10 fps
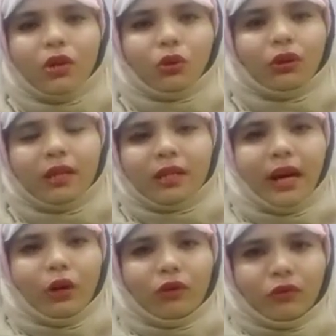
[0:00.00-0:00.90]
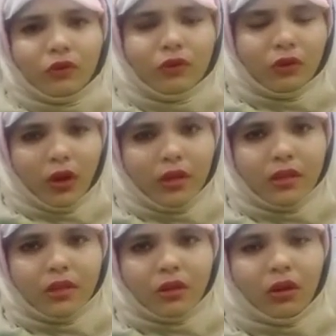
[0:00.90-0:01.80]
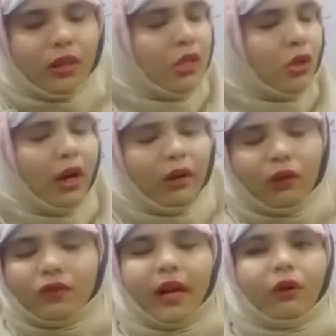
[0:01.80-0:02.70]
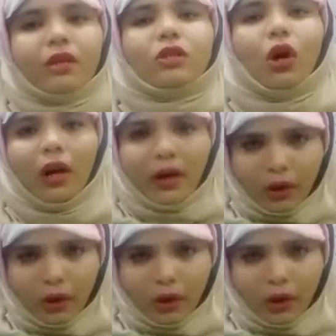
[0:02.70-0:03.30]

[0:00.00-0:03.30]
So this kind of noise is called, this kind of sound is called